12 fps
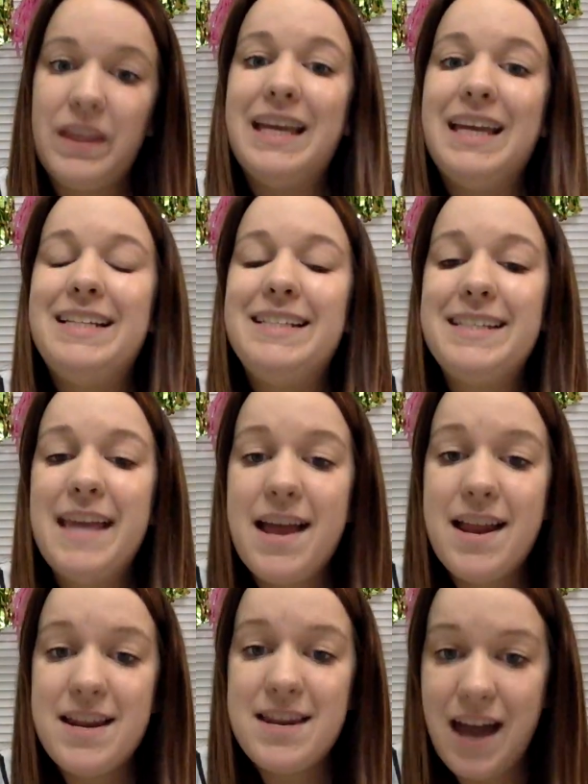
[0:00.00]
It is
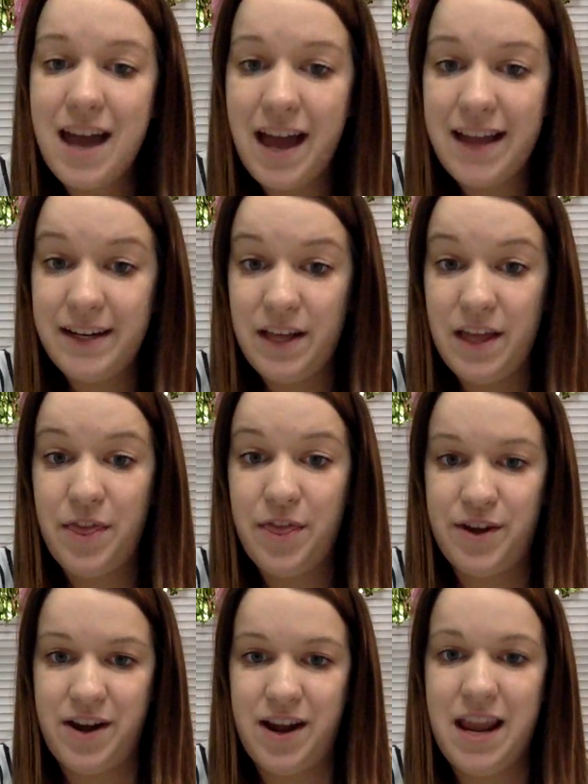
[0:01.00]

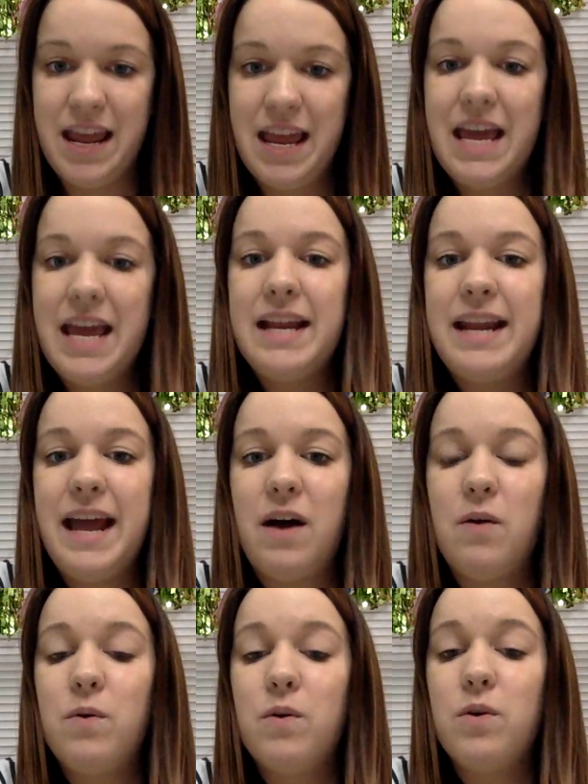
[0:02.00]
9:30.
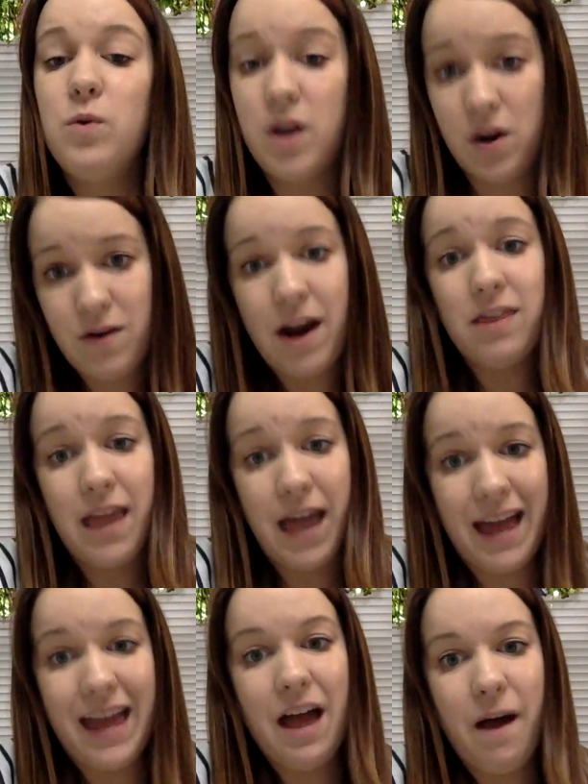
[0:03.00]
Now, you can write
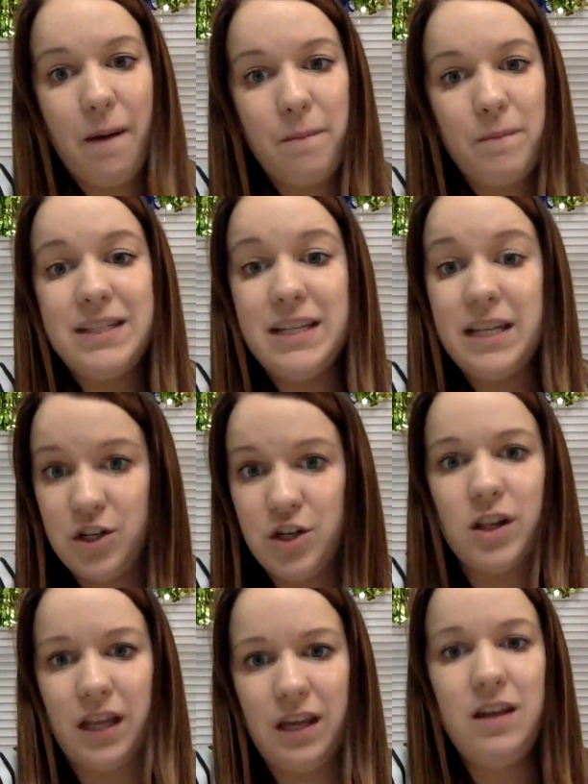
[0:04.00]
that
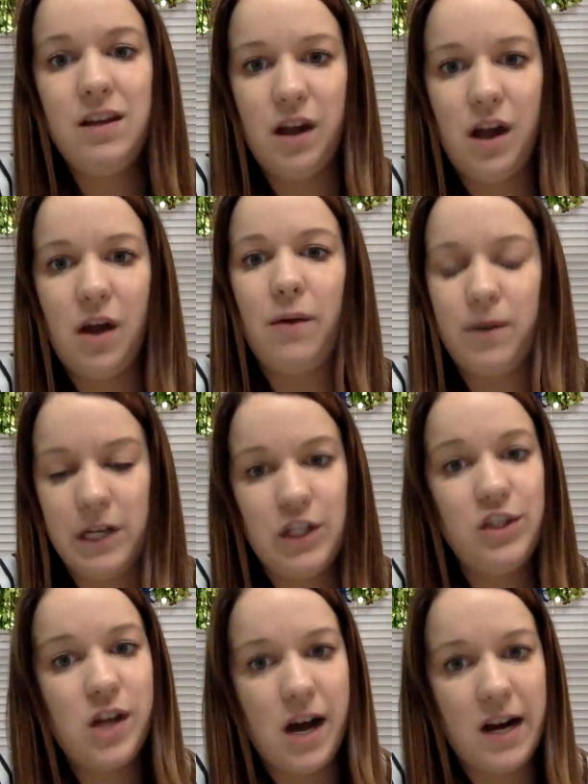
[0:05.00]
digitally, that we
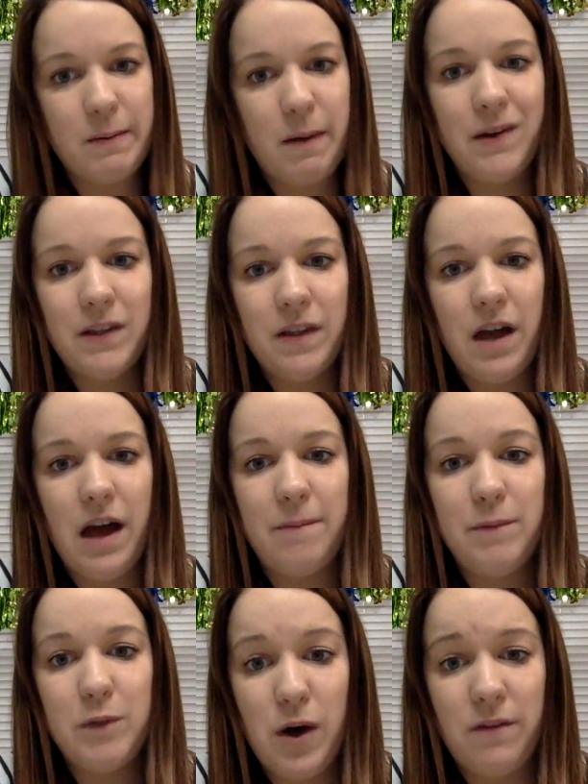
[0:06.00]
just talked about
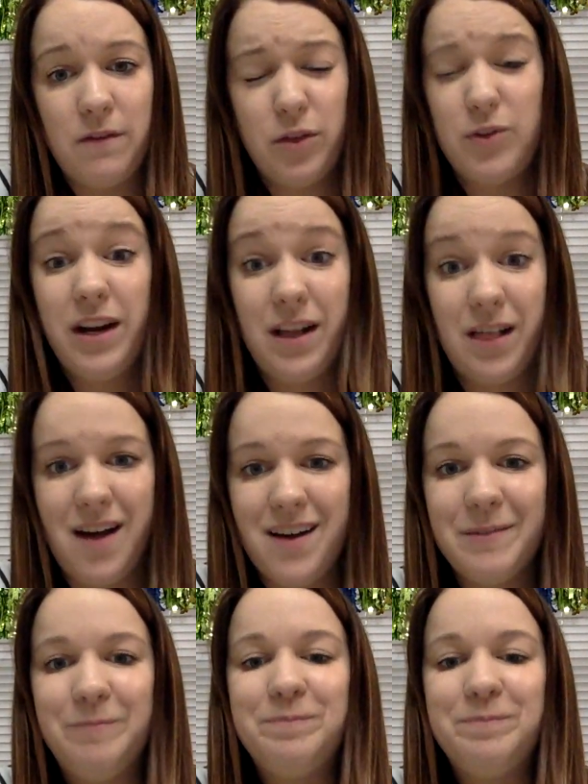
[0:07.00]
with 3 o'clock.